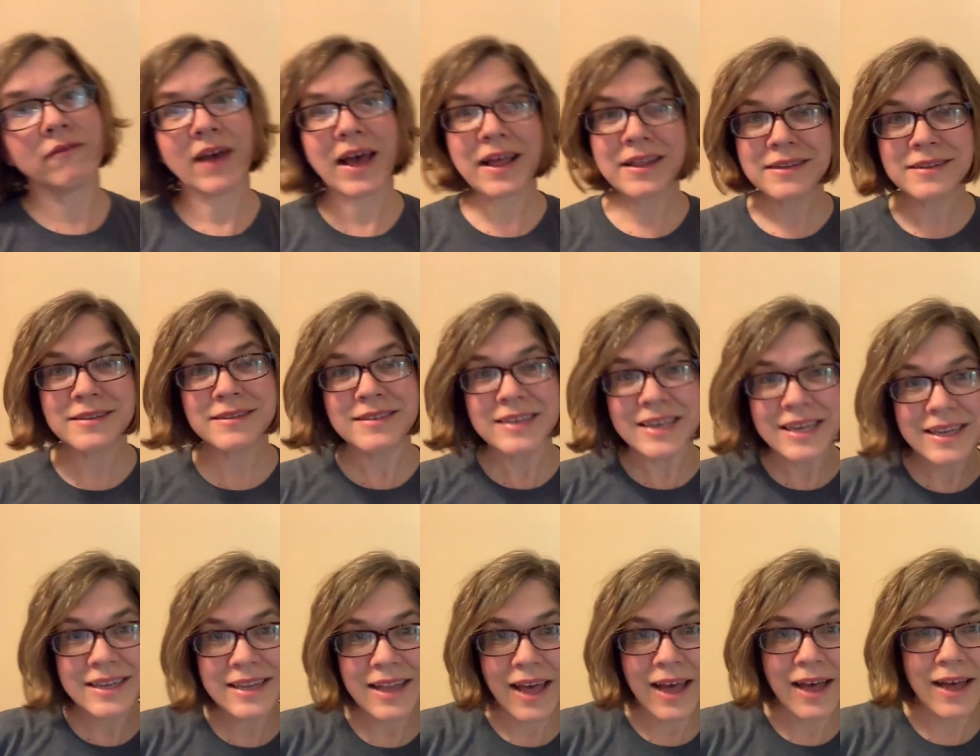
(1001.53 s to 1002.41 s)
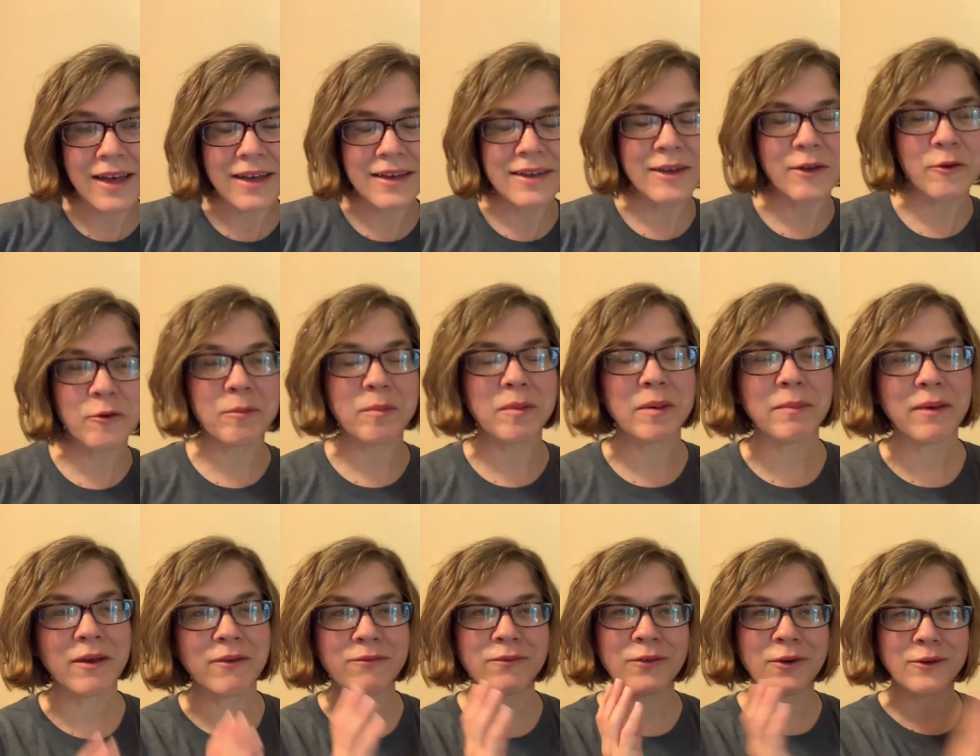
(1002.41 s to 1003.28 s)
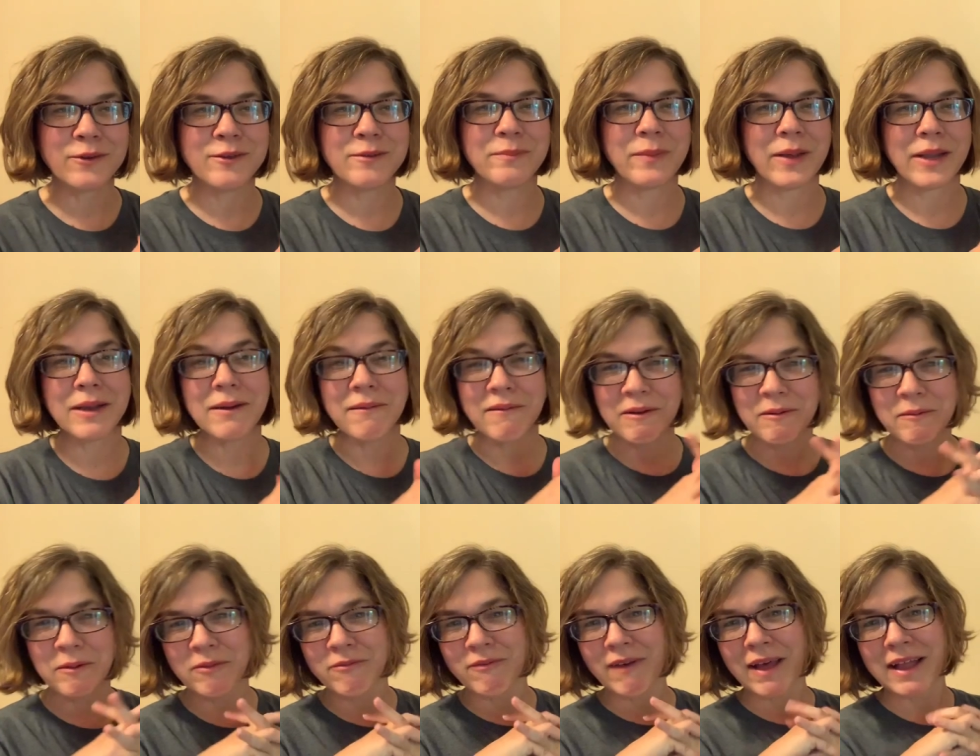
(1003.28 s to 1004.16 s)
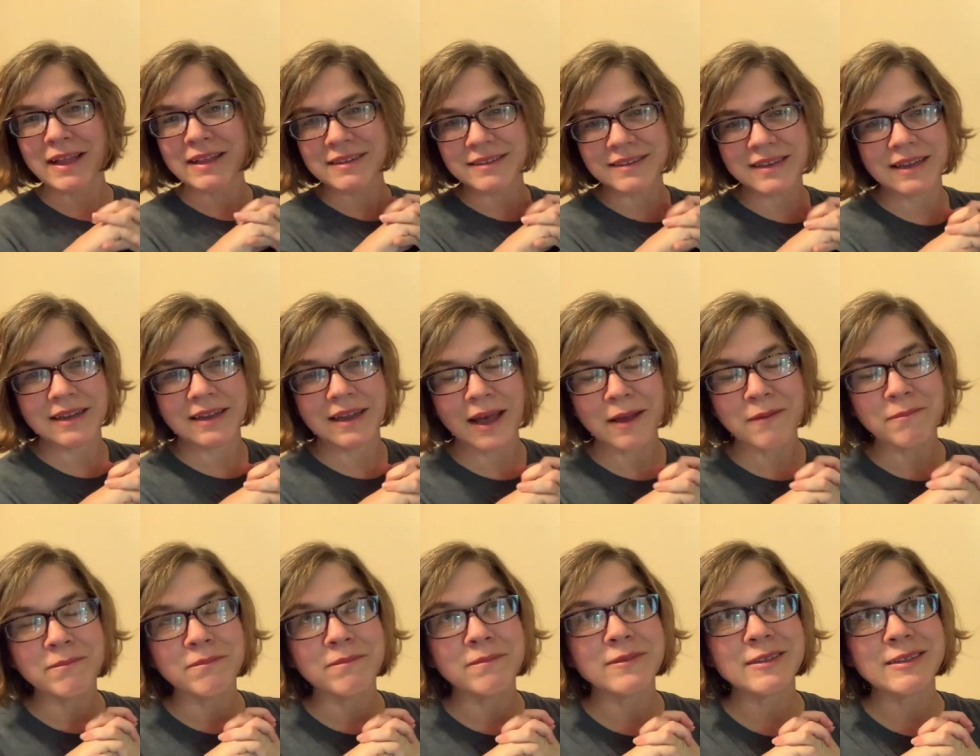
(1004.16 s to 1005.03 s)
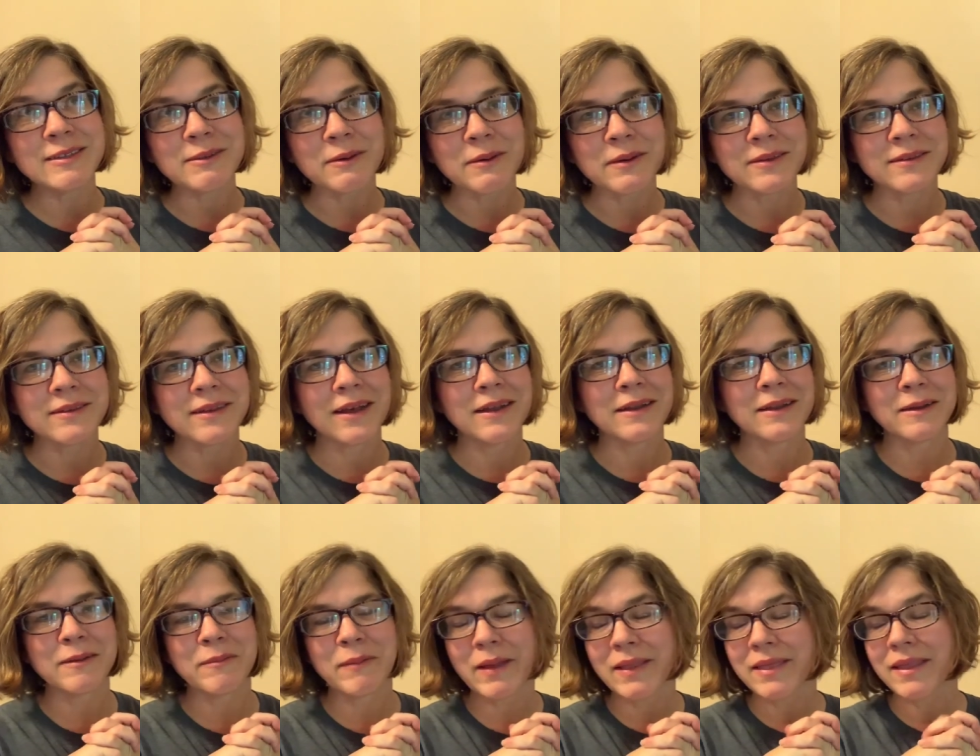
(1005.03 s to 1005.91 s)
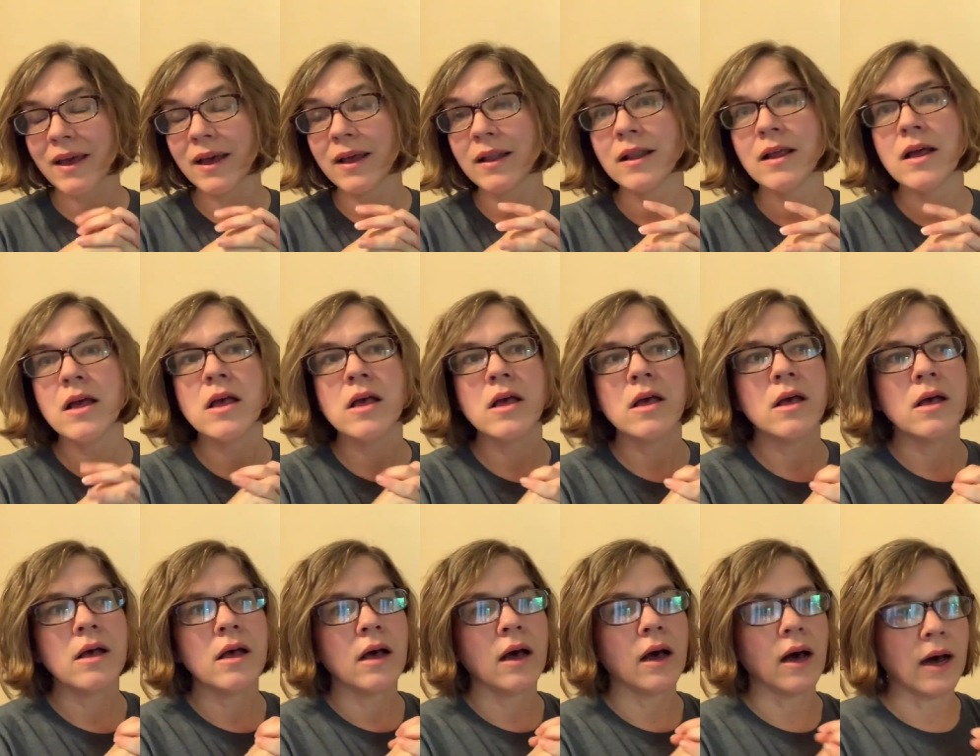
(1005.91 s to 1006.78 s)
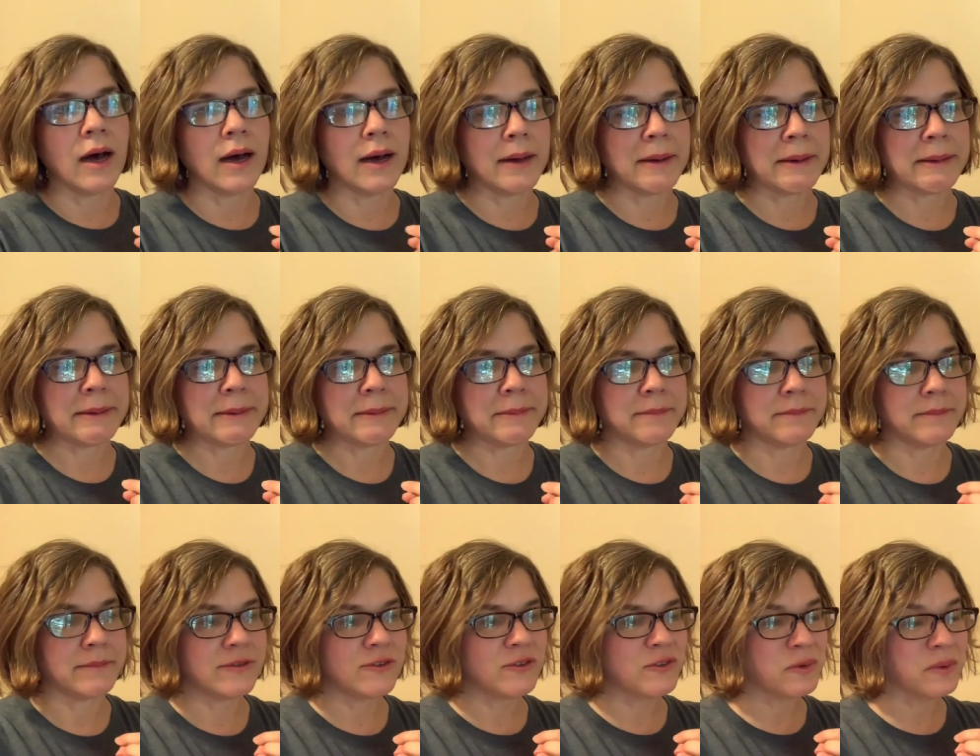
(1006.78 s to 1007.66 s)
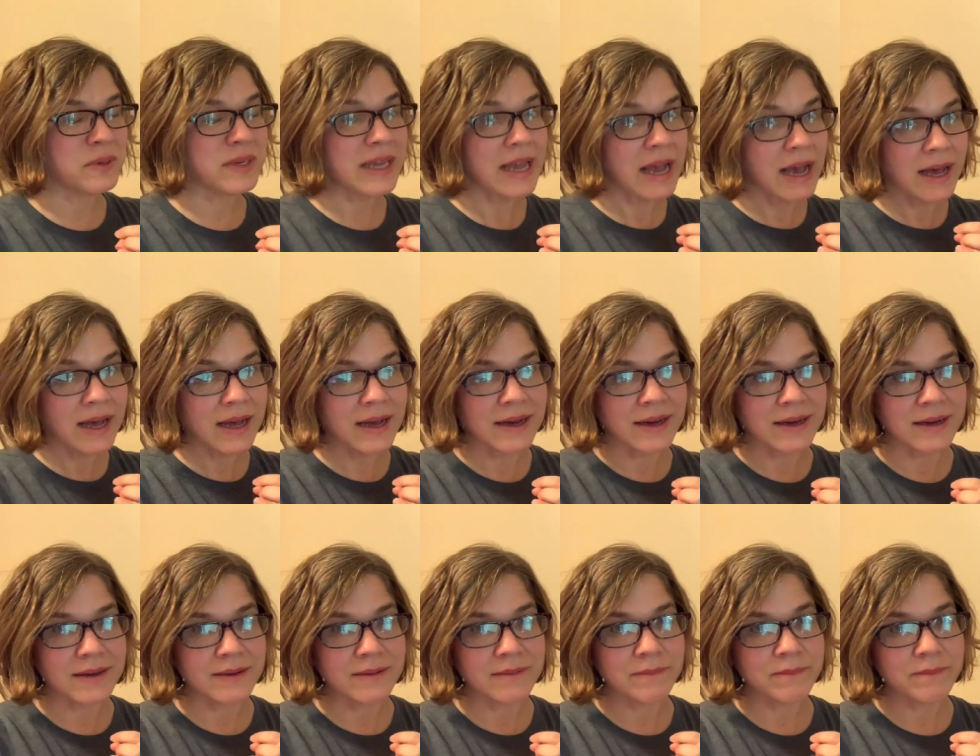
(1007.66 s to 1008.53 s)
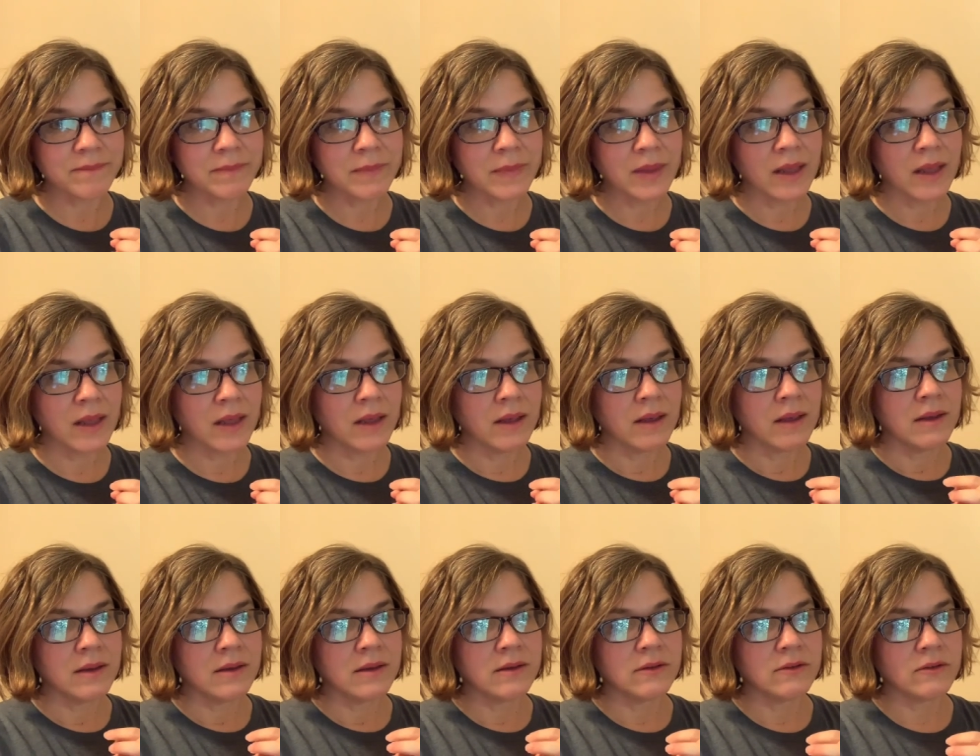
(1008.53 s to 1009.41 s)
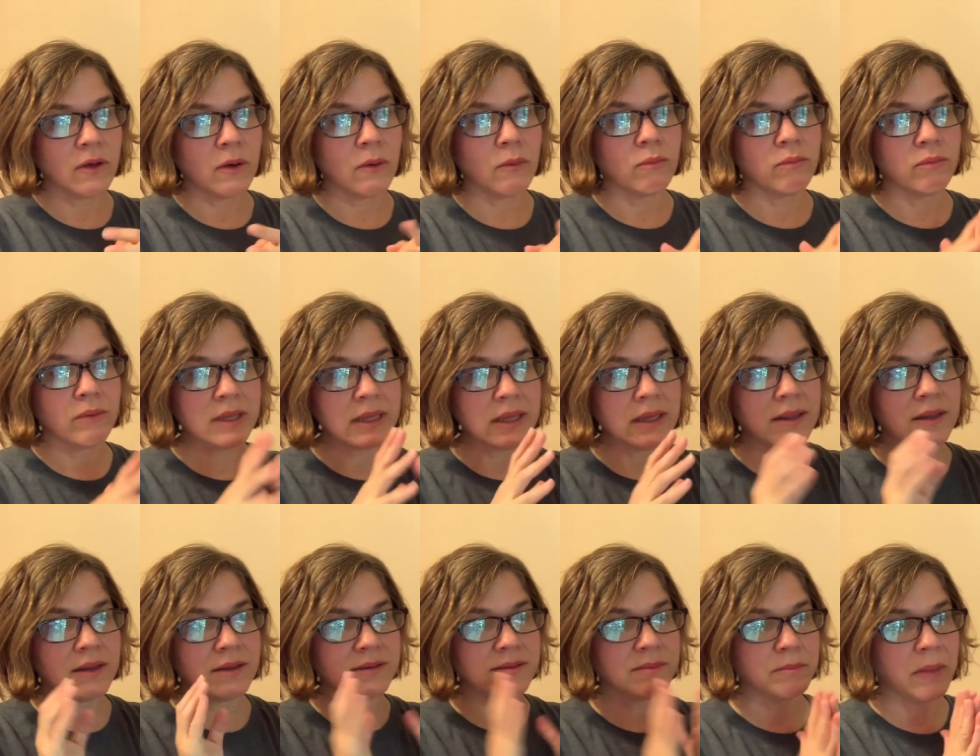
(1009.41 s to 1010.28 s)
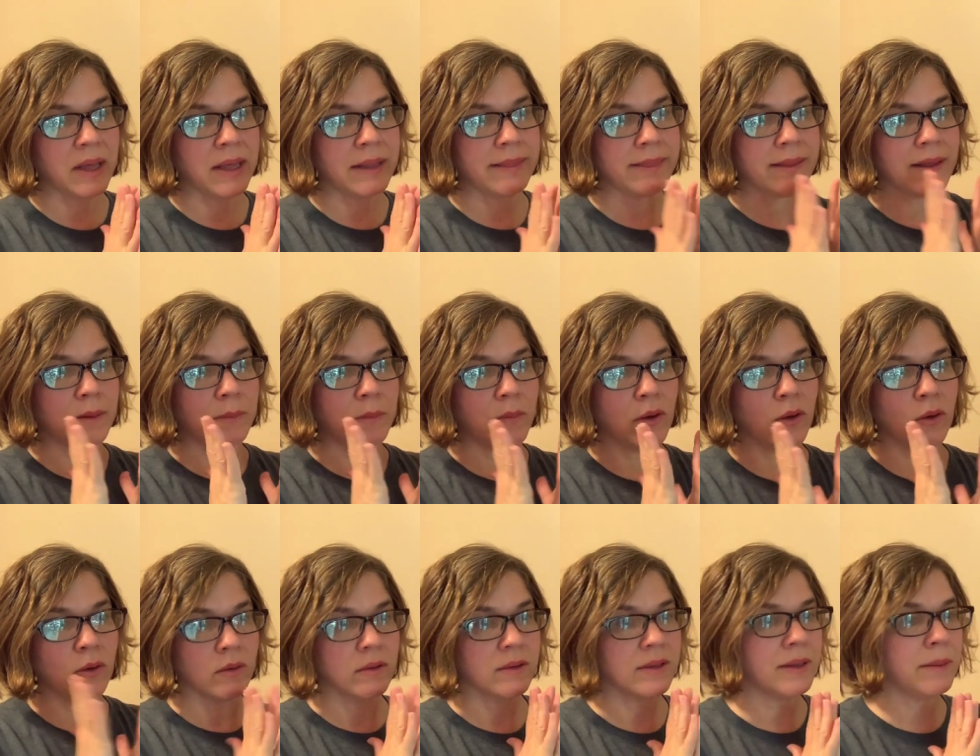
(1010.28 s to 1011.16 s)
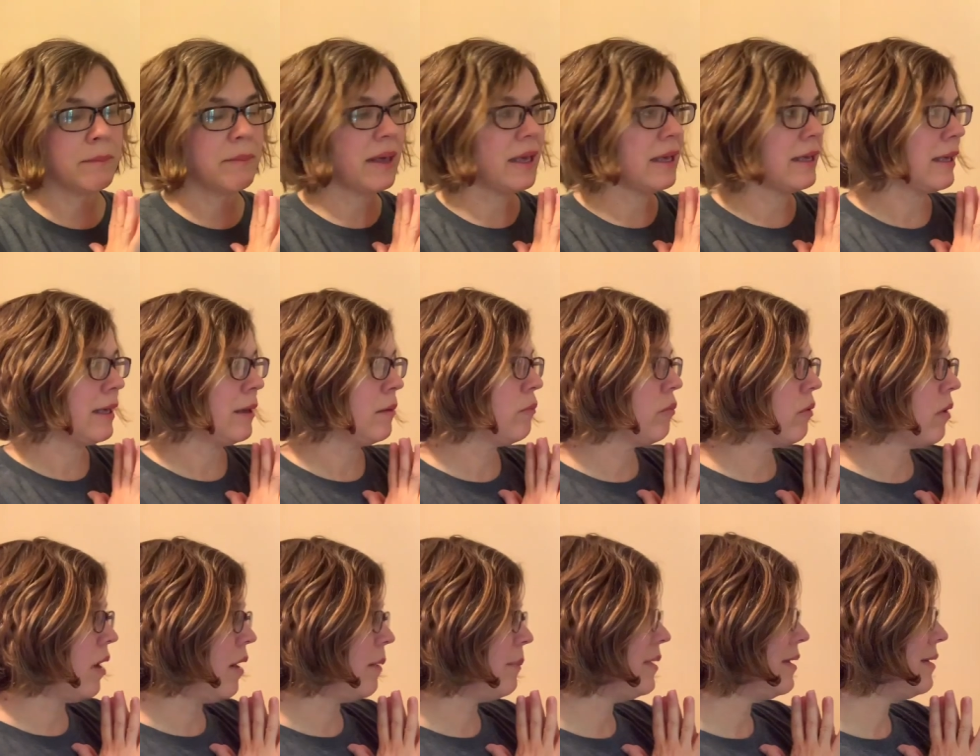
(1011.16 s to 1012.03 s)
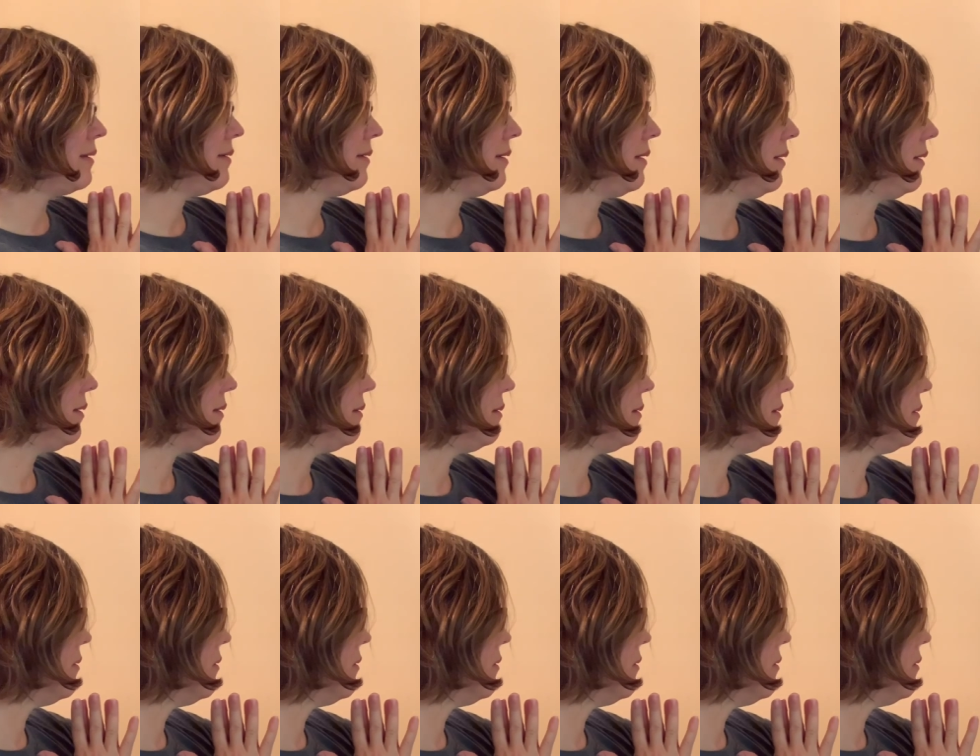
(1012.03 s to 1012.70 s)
Valentina. It will be my first buddy read with Valentina. I'm so excited about that. Um, so yeah. So really this month I'm only making promises